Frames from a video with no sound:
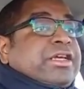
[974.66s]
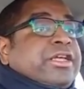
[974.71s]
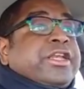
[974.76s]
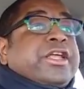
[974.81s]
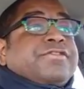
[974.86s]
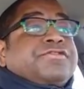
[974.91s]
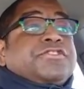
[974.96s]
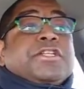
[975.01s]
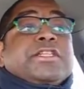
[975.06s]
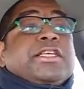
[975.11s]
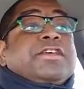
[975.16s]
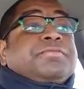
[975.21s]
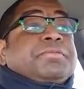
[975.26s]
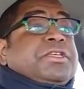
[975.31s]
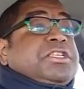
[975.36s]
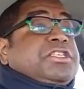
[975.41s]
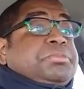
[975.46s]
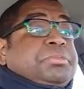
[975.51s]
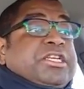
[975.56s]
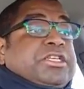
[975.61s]
enough to leave
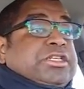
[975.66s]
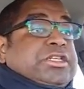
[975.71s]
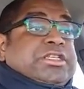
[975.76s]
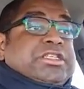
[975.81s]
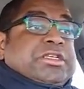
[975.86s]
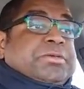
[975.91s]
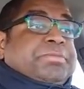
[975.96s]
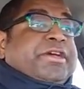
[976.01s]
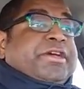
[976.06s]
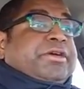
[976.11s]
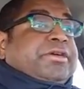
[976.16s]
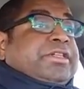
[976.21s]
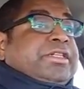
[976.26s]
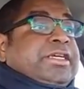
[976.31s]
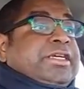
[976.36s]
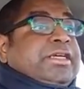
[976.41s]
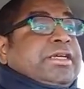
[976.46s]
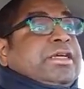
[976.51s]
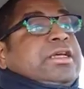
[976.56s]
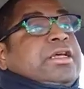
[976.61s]
me speechless,
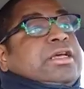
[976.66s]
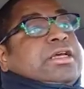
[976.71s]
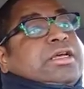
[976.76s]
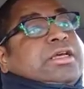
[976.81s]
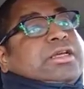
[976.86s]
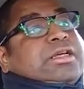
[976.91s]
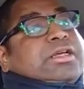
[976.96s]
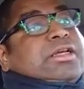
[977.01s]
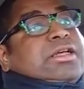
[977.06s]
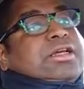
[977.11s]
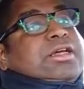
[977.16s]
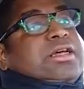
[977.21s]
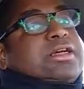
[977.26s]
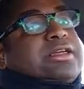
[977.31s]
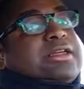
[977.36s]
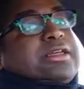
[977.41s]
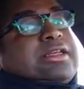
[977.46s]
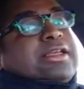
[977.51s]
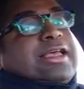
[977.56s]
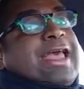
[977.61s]
apparently.
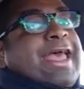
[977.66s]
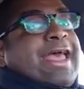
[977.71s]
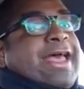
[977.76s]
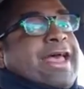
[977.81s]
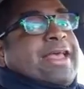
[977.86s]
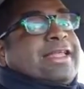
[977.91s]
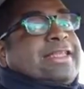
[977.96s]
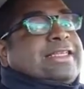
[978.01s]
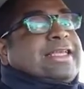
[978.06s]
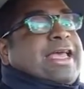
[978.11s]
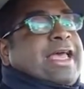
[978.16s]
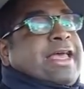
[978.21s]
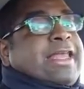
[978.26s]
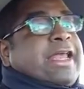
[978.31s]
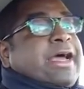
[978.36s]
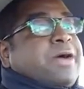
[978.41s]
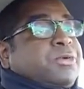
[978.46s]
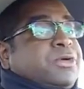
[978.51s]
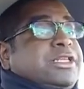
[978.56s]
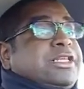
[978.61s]

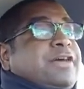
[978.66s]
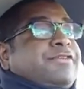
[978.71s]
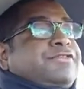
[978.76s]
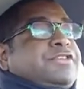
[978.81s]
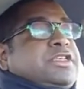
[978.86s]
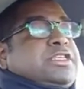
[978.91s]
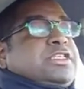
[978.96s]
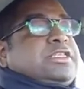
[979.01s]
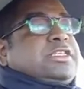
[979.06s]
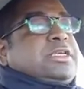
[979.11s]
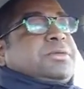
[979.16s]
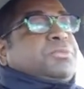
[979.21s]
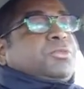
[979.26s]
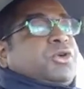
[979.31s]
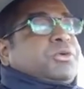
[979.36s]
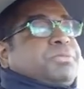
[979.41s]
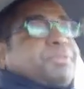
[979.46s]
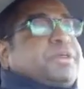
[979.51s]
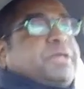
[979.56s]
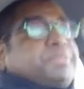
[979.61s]
And I would love to see
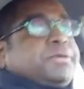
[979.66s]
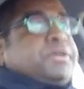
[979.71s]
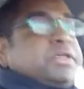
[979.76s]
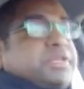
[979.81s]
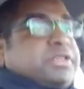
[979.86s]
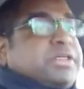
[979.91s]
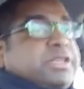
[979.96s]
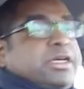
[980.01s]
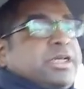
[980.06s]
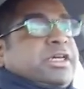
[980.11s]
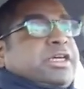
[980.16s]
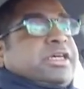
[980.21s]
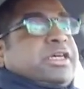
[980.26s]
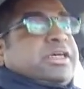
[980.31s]
more people,